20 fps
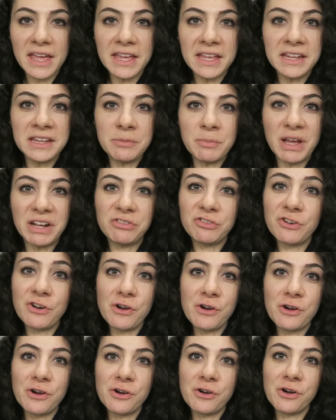In the
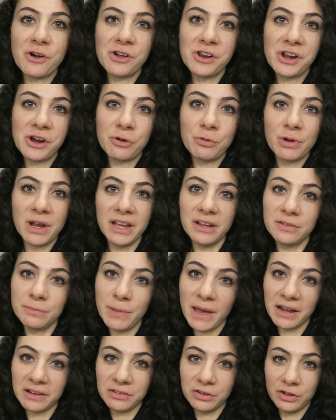metro on our way
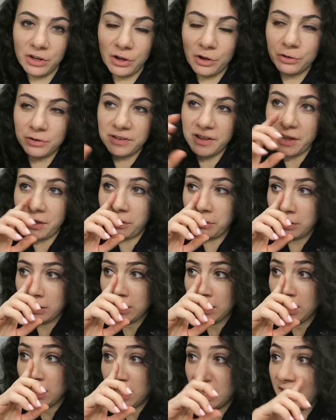back to the hotel.
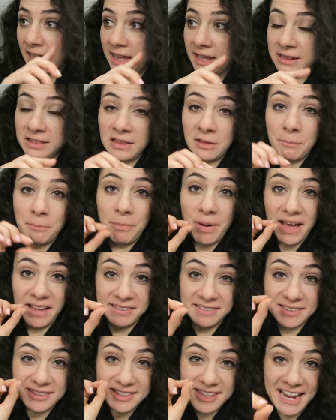And the
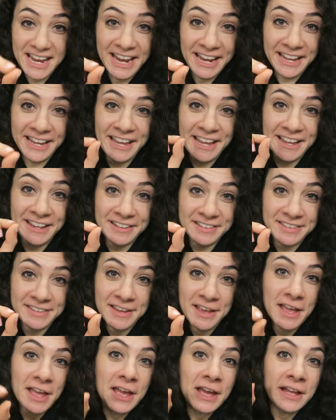best thing is
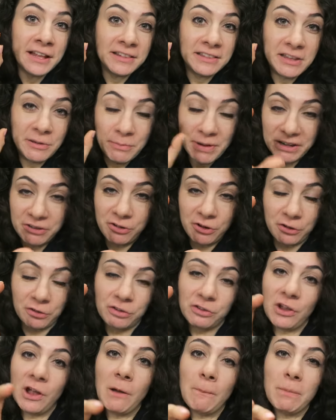the metro
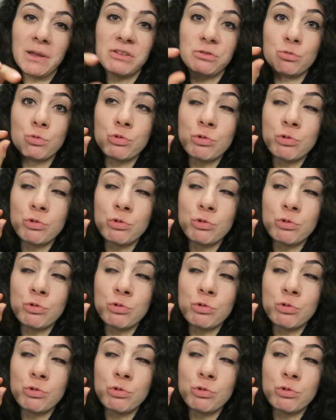stop is